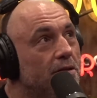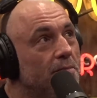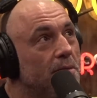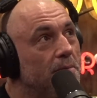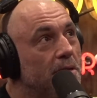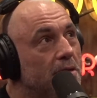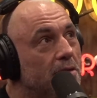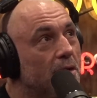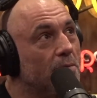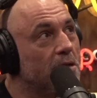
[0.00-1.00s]
human
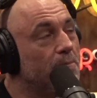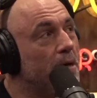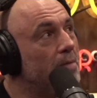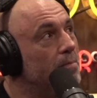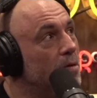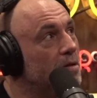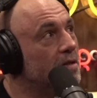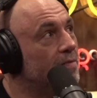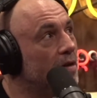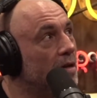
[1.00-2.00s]
beings are. We spend
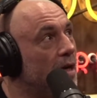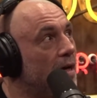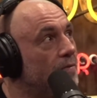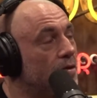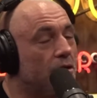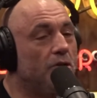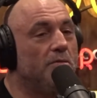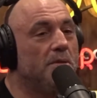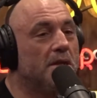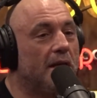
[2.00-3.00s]
most of our lives
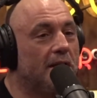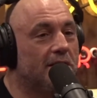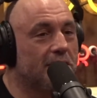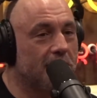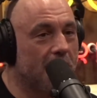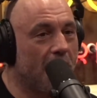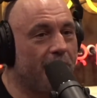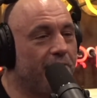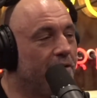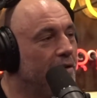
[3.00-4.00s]
accumulating
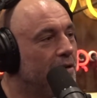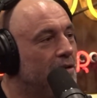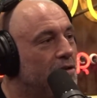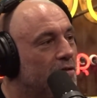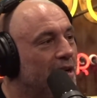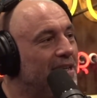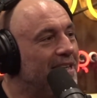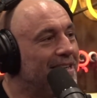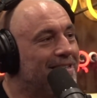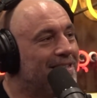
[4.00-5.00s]
stuff, trying
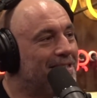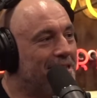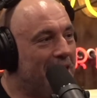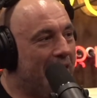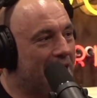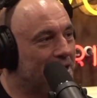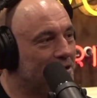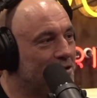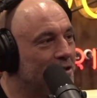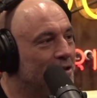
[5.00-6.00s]
to get
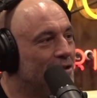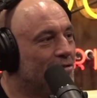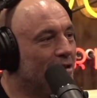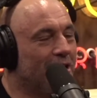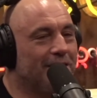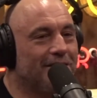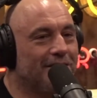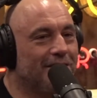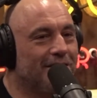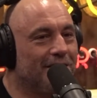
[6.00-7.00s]
status, trying
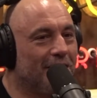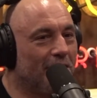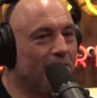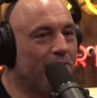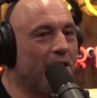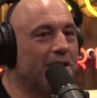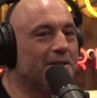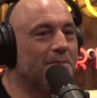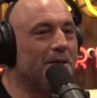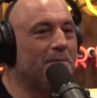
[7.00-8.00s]
to, you know, fuck
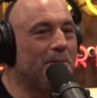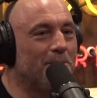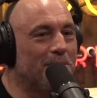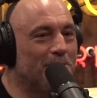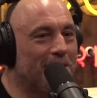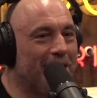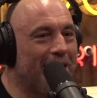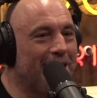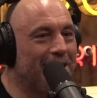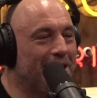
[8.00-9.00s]
as many people as we
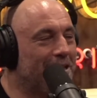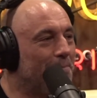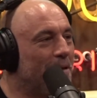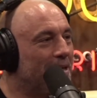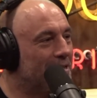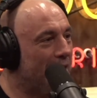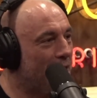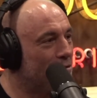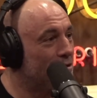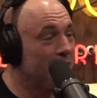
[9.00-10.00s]
can and get the biggest
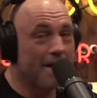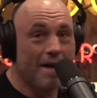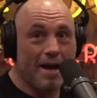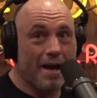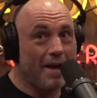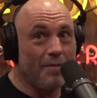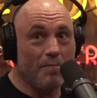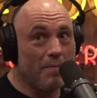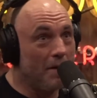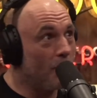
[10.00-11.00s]
house.
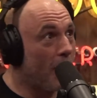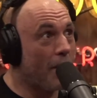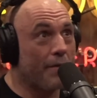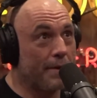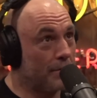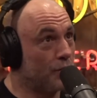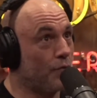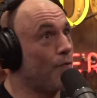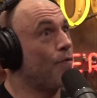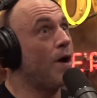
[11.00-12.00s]
And meanwhile, there's
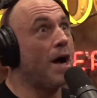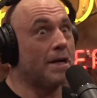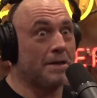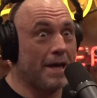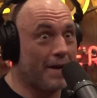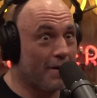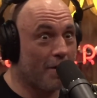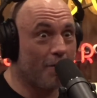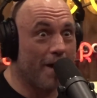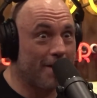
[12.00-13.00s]
rocks headed
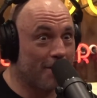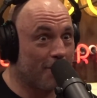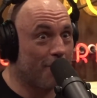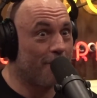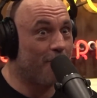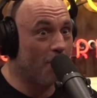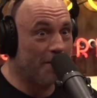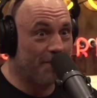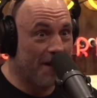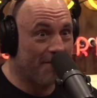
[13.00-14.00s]
our way that are going
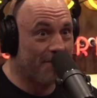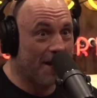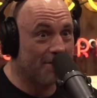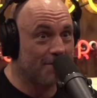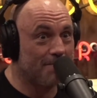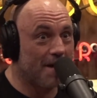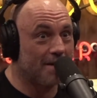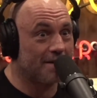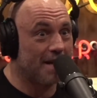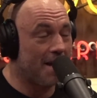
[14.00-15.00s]
45,000
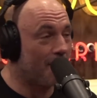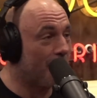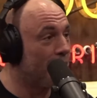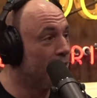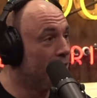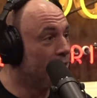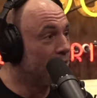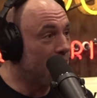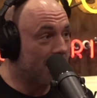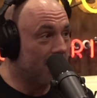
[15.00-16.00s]
miles an hour.
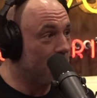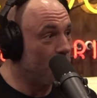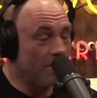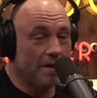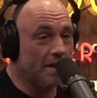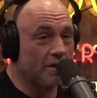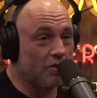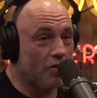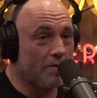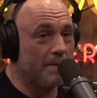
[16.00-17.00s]
That could
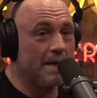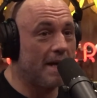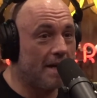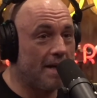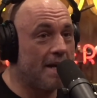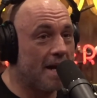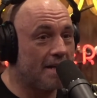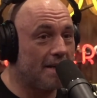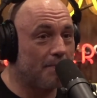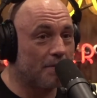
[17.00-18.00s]
exterminate
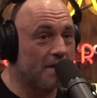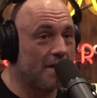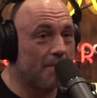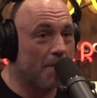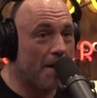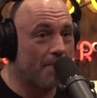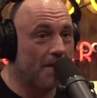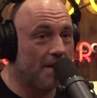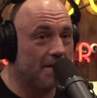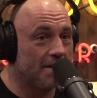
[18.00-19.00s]
90% of the
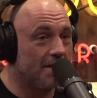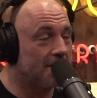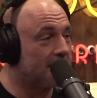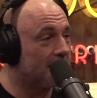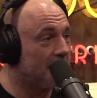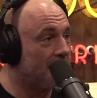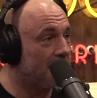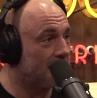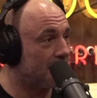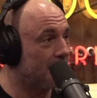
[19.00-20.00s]
population
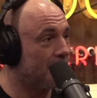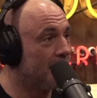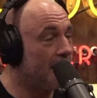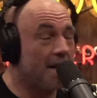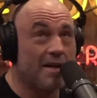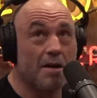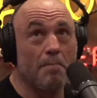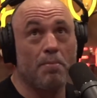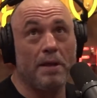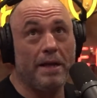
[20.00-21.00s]
instantaneously and
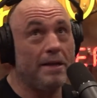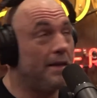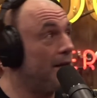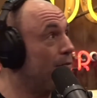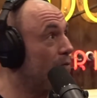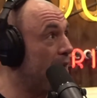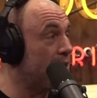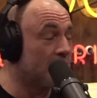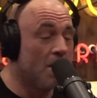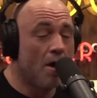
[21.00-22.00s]
completely erase